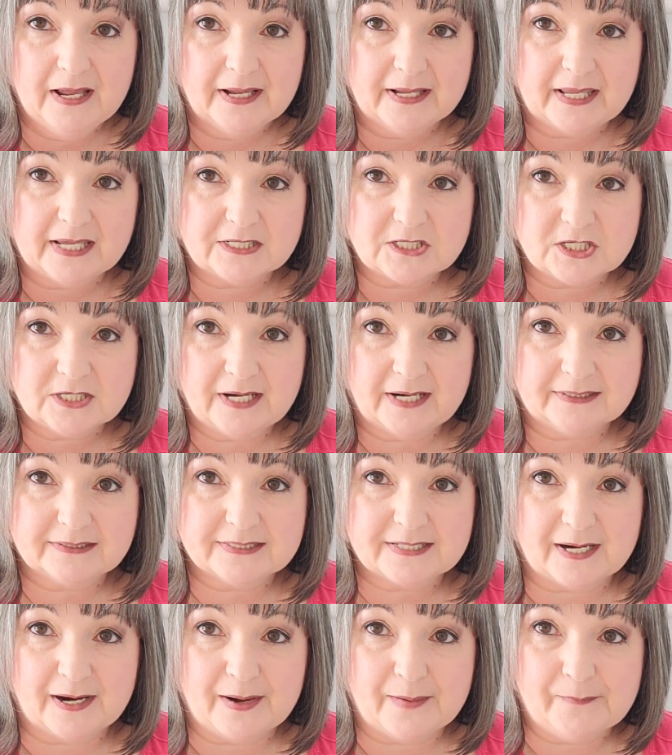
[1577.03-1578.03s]
Catch you
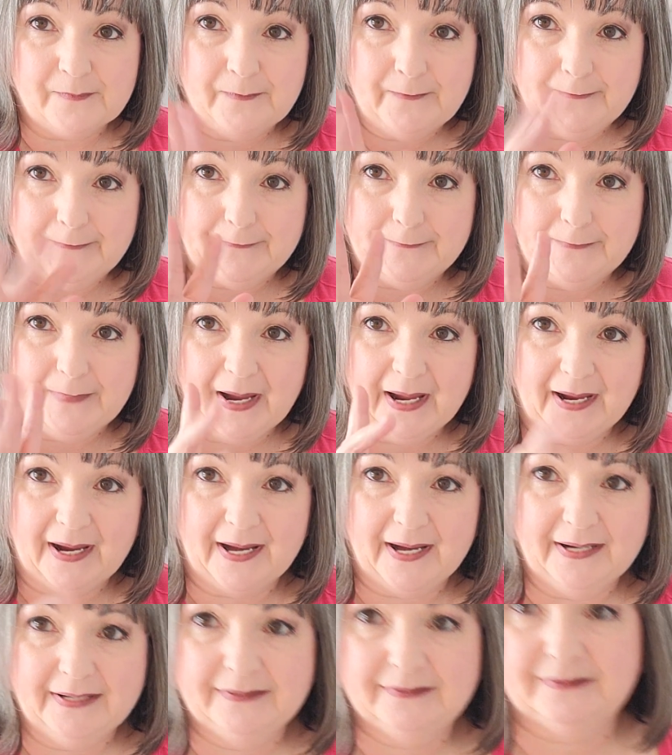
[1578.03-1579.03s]
next time.
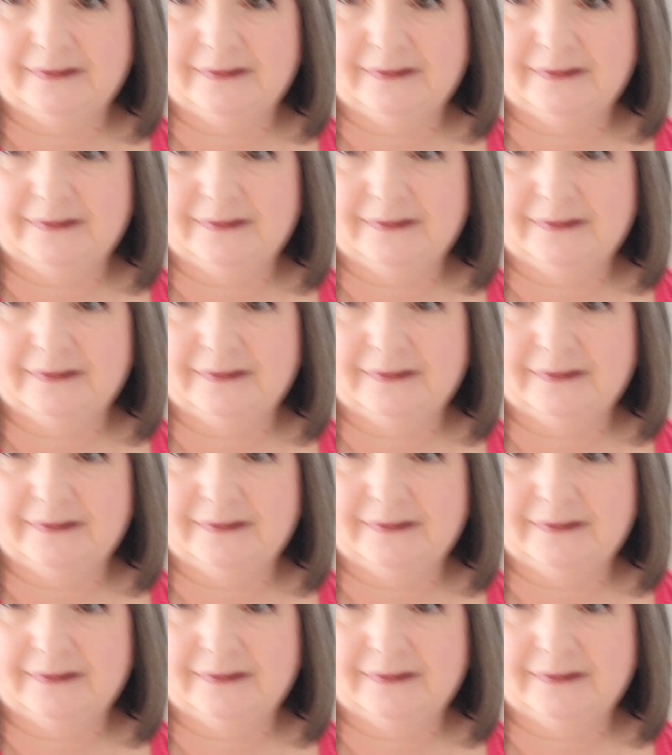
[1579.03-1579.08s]
Bye.